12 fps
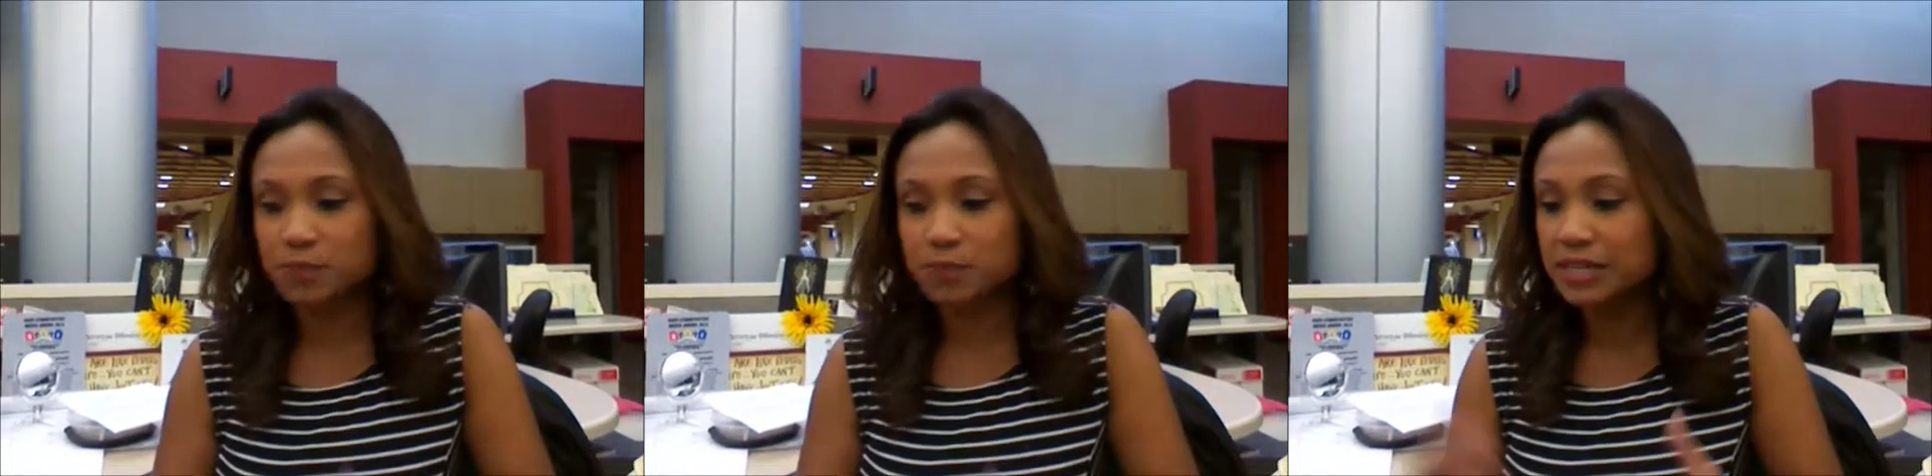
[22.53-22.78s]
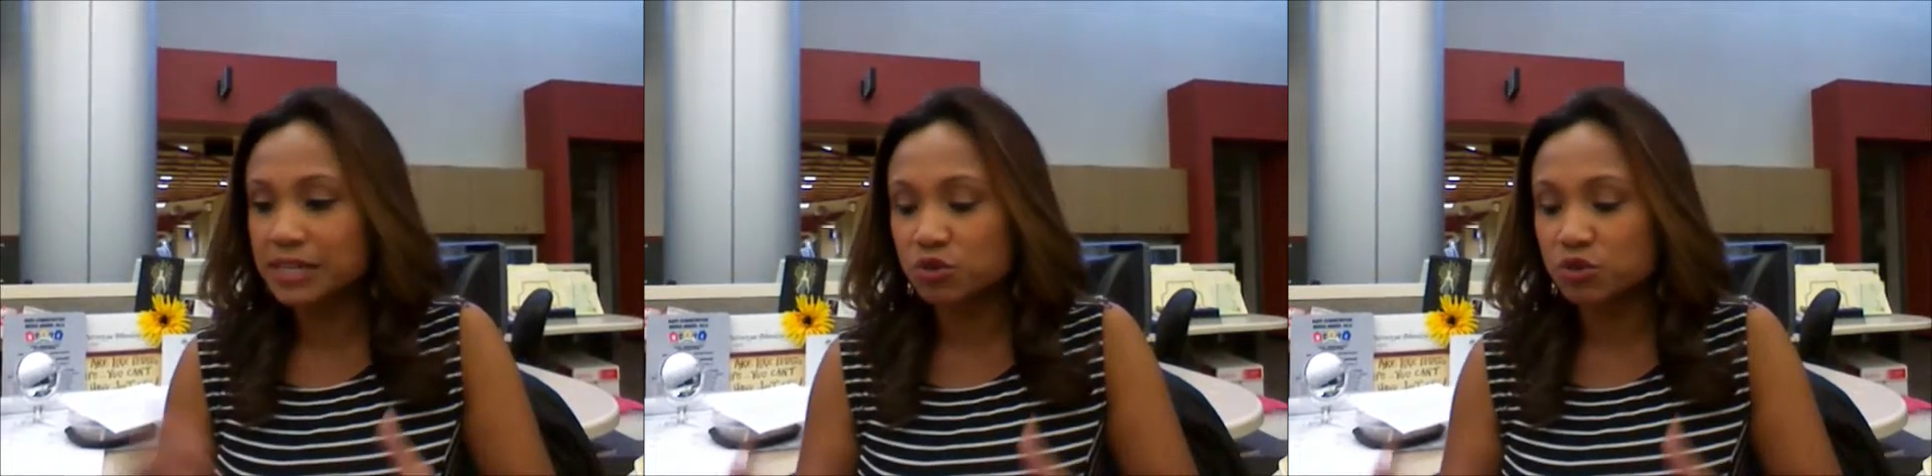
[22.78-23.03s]

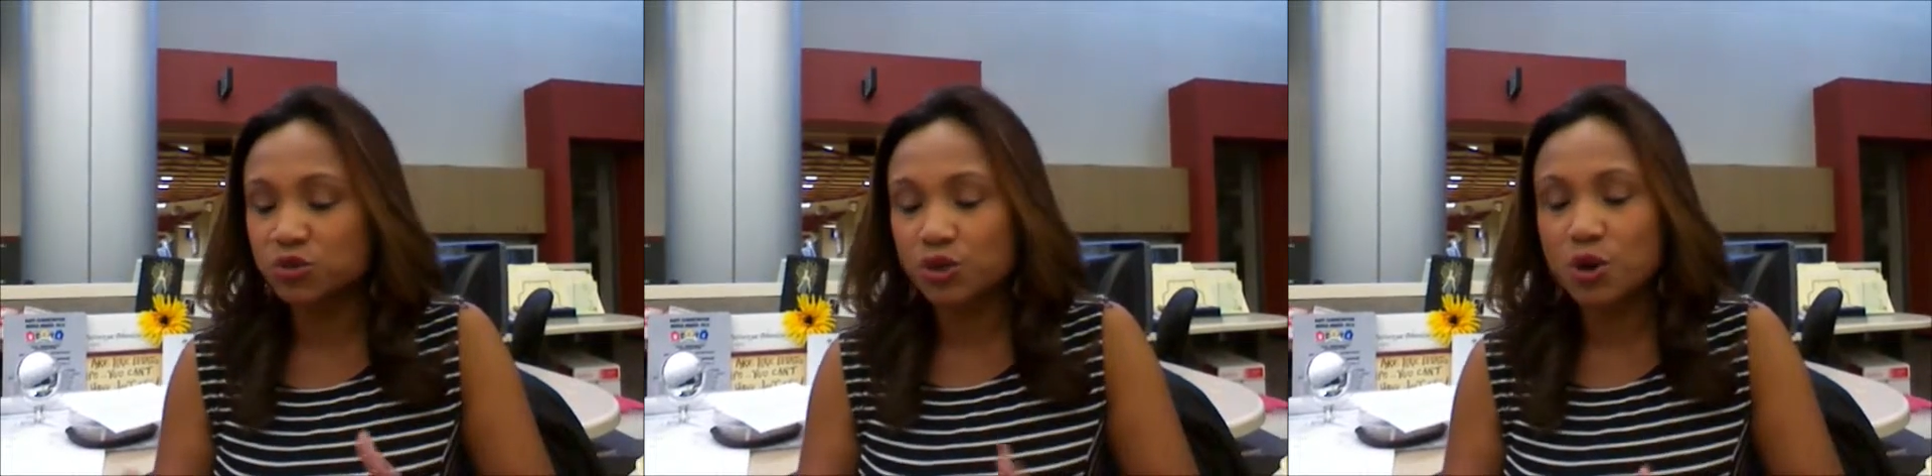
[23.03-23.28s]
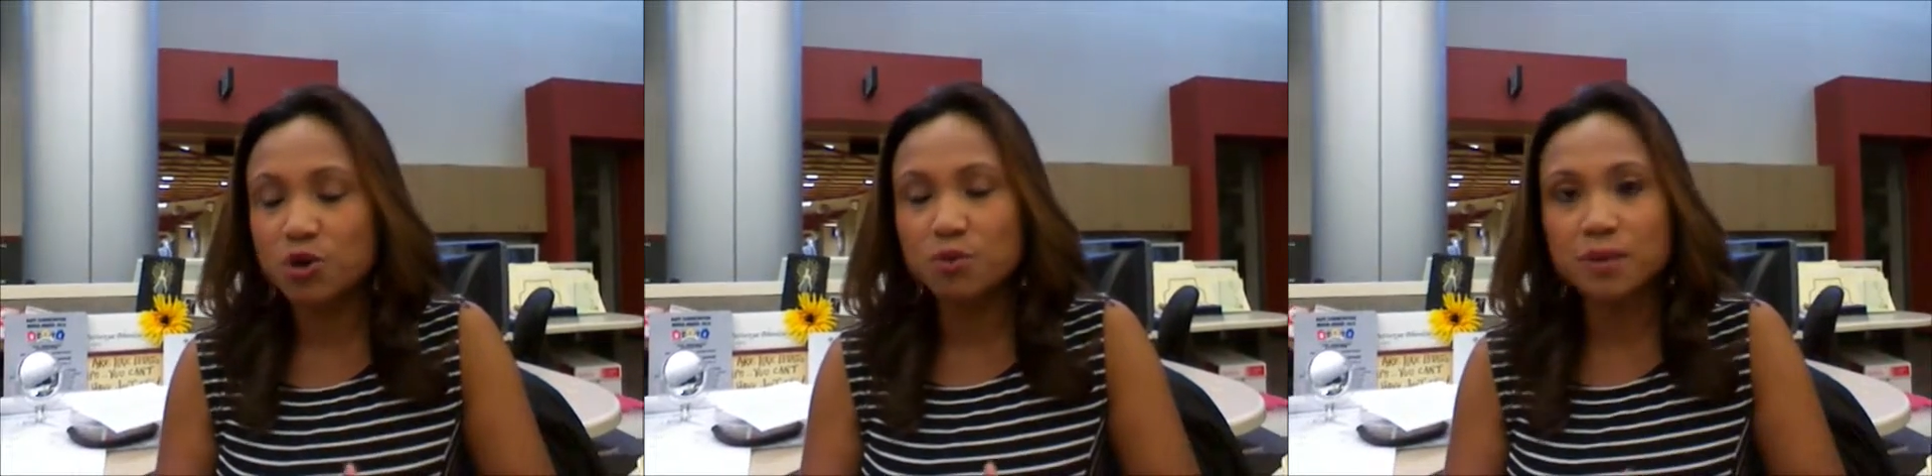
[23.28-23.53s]
because there's
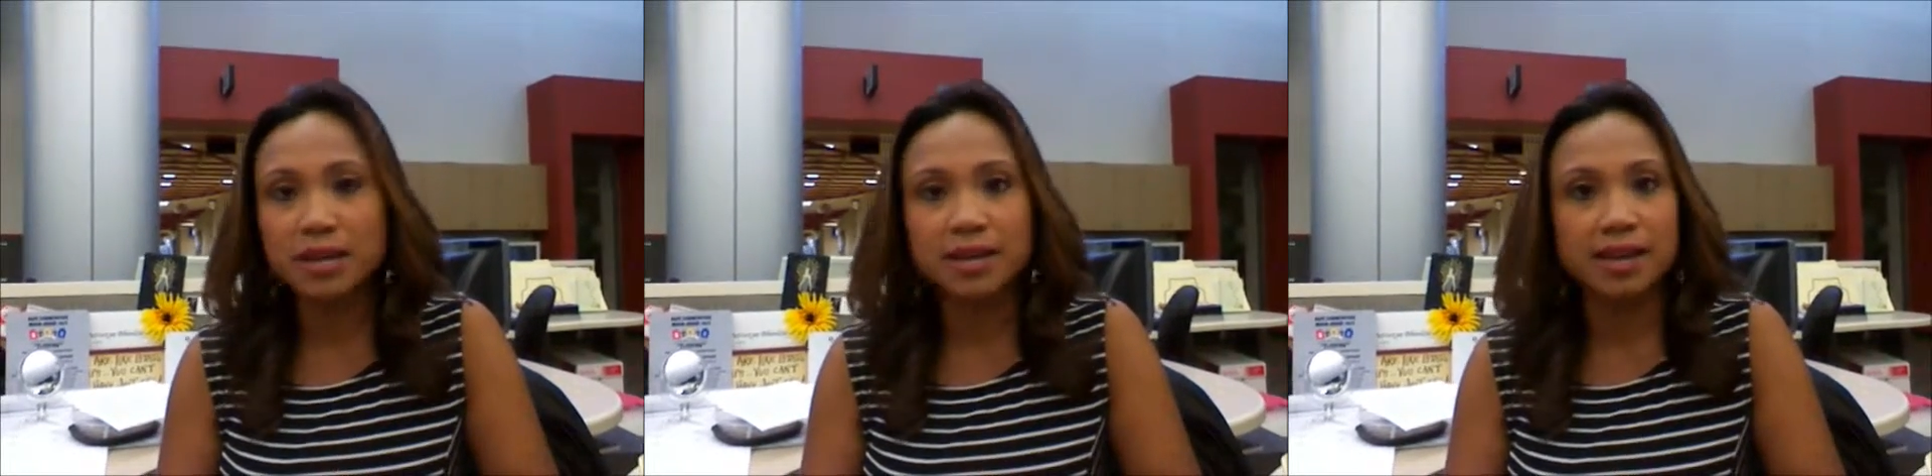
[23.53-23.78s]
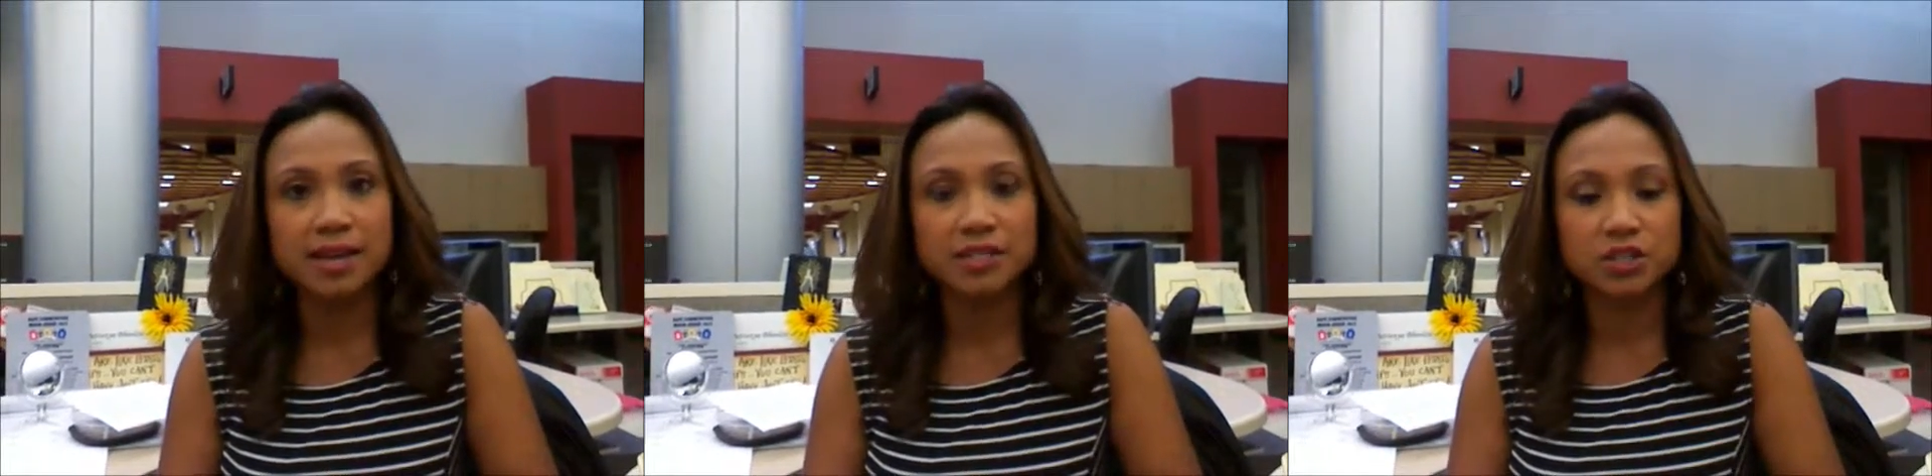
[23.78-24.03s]
so many
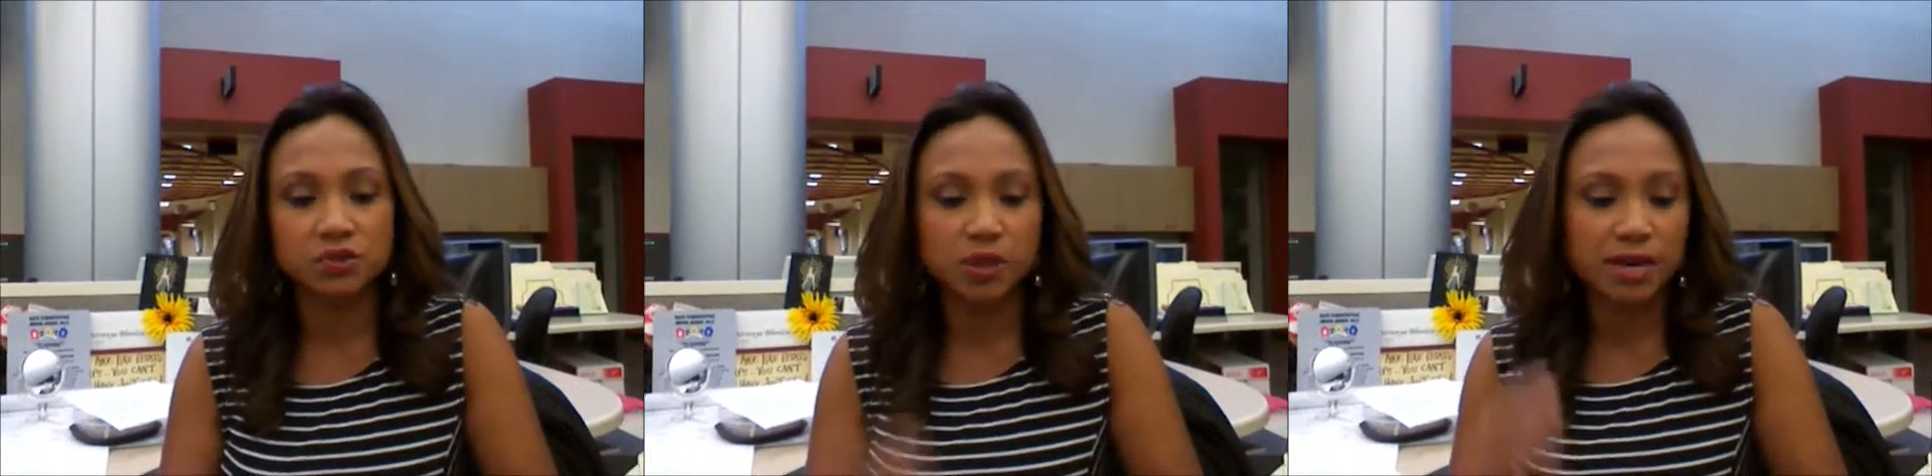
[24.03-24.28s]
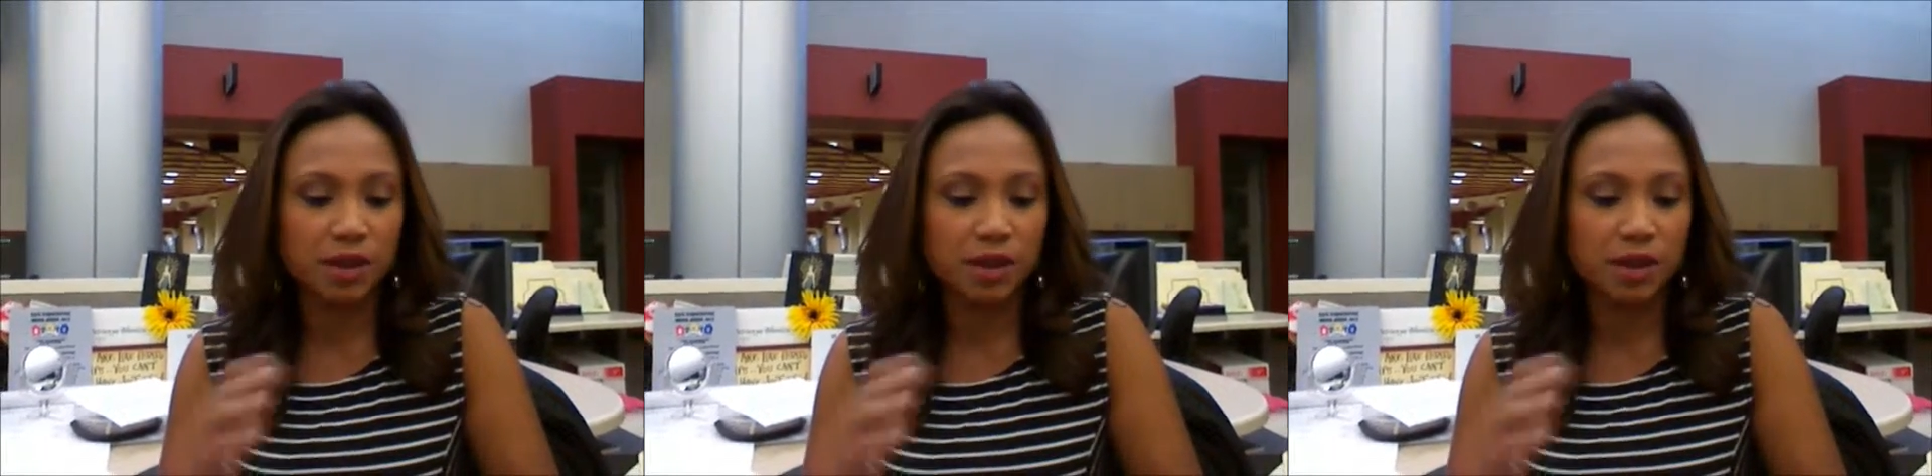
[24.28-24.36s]
cases right now,